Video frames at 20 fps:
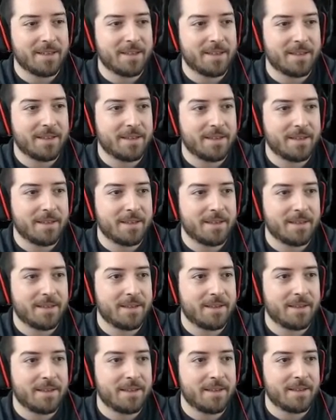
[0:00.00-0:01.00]

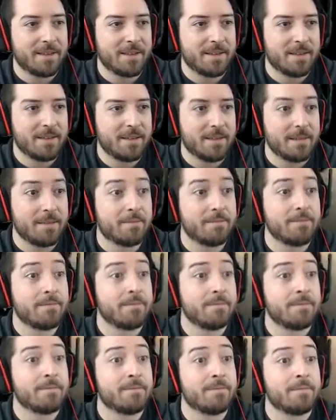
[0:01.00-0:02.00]

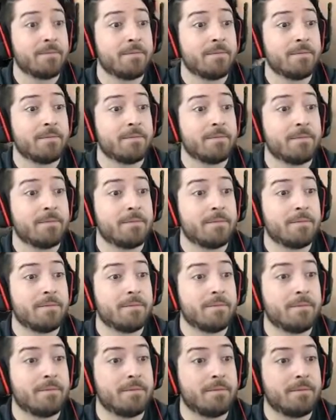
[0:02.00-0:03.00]

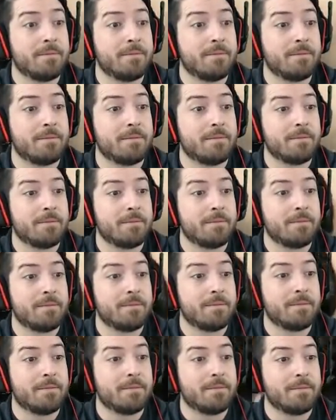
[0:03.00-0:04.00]

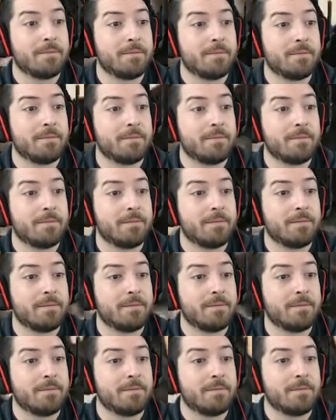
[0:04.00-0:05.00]

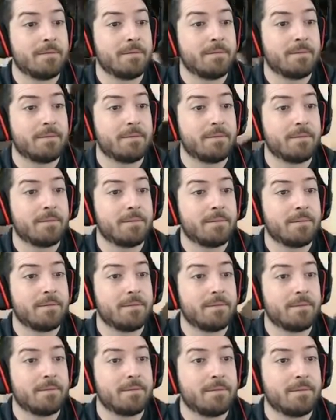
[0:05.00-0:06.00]

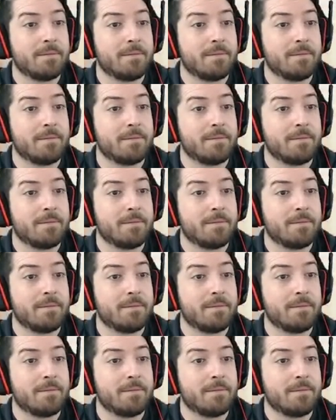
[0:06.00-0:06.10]
Nothing is said.